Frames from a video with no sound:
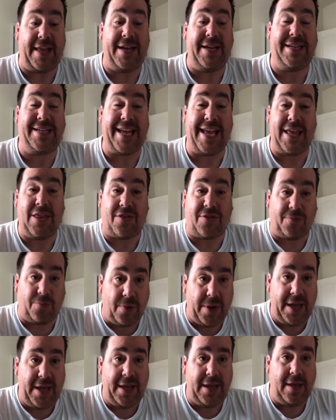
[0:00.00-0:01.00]
Then day
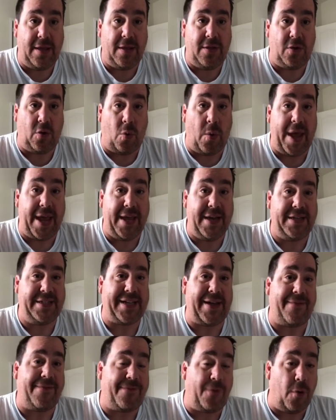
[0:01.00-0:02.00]
three, the
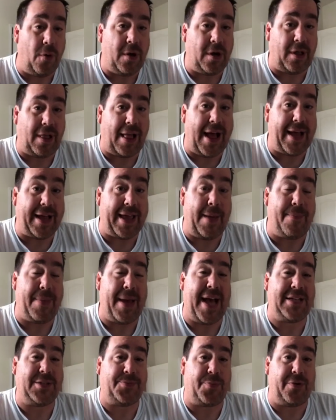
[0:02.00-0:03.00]
weigh-in's at four o'clock at
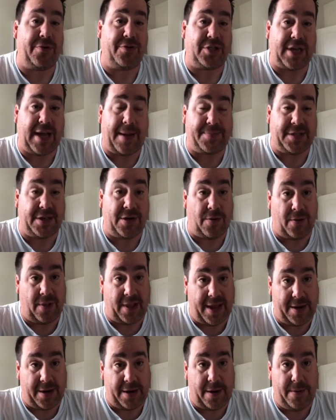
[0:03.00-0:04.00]
Bass Pro Shops in
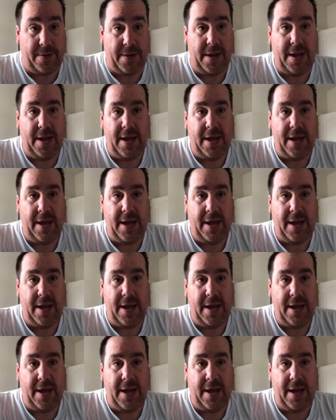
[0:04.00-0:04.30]
Orlando.